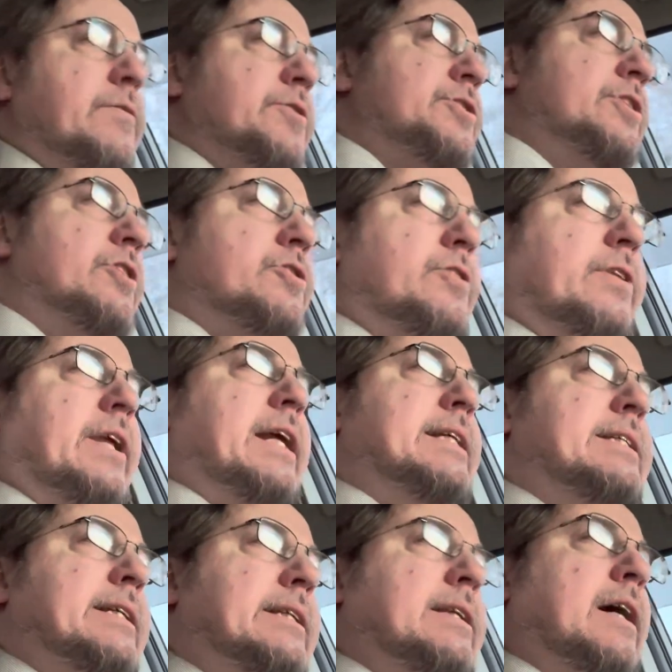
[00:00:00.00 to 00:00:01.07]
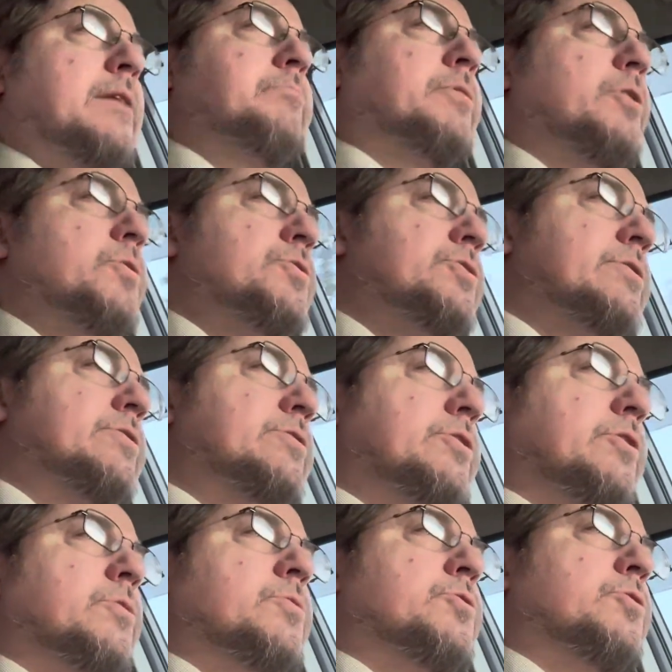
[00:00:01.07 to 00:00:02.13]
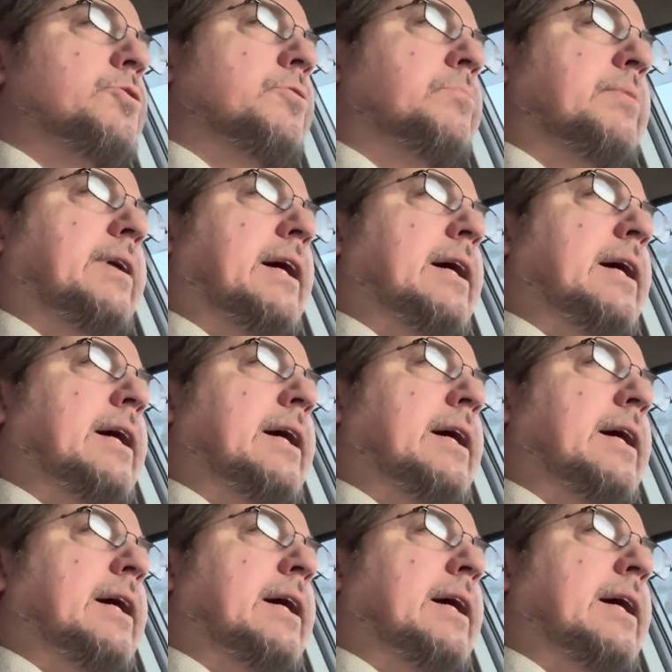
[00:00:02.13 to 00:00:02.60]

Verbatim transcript: conversation that I did not post to YouTube.